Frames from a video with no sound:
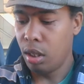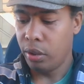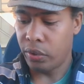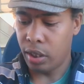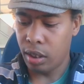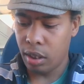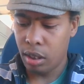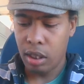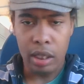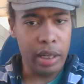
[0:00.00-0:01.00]
You see,
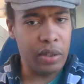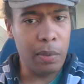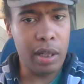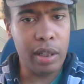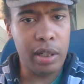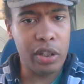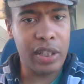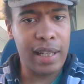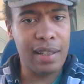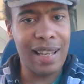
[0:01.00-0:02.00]
his mother just
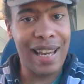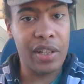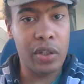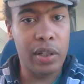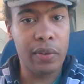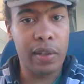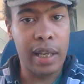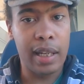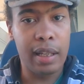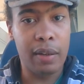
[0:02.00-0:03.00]
had an accident,
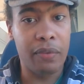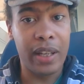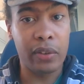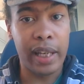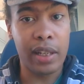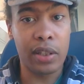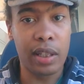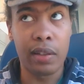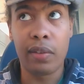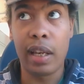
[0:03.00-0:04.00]
and uh, a fatal
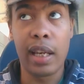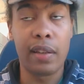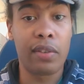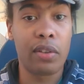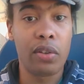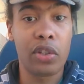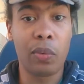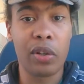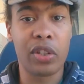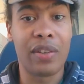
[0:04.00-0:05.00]
accident, and she
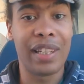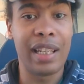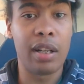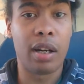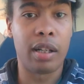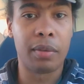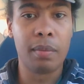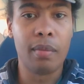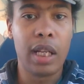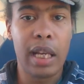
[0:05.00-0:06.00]
was on the ER.
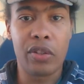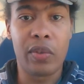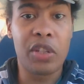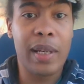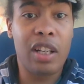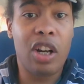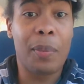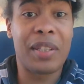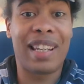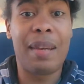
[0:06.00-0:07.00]
So that's why the
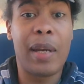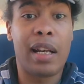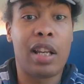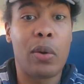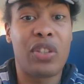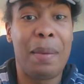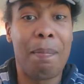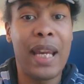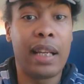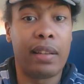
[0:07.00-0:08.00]
cops came at his house
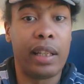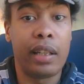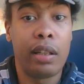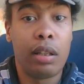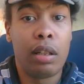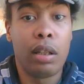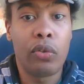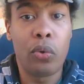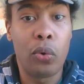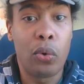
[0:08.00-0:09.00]
immediately
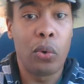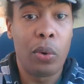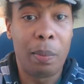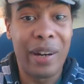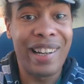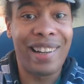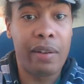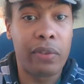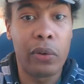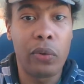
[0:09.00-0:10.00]
to bring
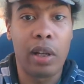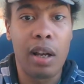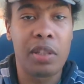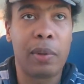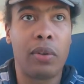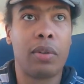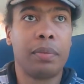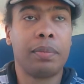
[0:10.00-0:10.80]
Creflo to the hospital.